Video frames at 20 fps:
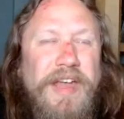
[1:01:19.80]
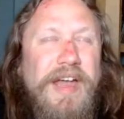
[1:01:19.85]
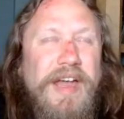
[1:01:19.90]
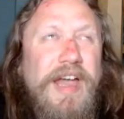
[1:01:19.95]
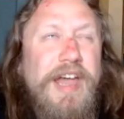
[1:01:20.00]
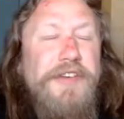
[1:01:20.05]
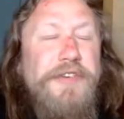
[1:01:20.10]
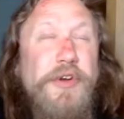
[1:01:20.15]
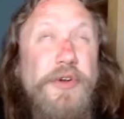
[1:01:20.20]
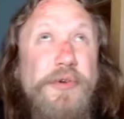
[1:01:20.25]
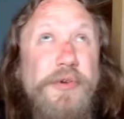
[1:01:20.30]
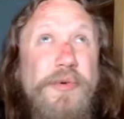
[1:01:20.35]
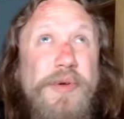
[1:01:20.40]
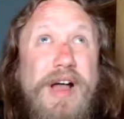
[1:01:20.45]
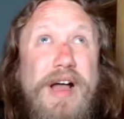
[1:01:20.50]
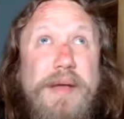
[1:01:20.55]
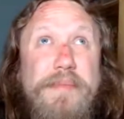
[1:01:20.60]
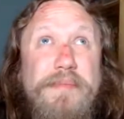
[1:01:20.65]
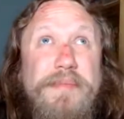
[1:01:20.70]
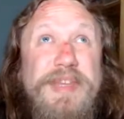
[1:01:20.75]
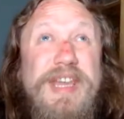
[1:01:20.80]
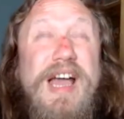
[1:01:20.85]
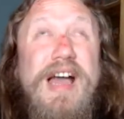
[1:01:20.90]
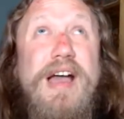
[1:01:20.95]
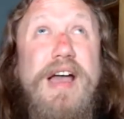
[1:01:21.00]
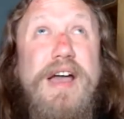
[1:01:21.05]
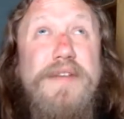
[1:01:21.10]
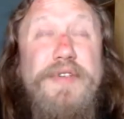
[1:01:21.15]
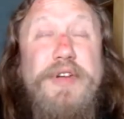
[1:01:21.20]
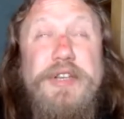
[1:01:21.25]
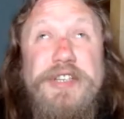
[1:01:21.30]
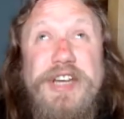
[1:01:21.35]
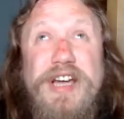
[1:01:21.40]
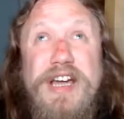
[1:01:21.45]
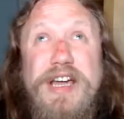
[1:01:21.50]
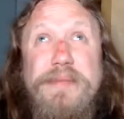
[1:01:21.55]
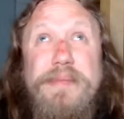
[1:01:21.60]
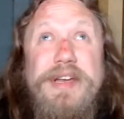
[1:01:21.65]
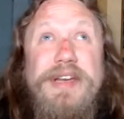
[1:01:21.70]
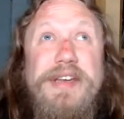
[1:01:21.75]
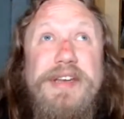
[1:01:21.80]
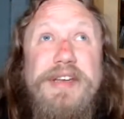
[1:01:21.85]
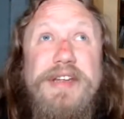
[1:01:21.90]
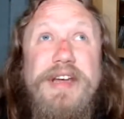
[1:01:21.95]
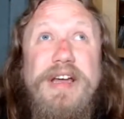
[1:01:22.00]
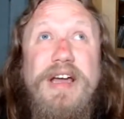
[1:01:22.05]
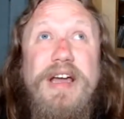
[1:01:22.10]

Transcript: Hey Drew, yeah, have a good time, and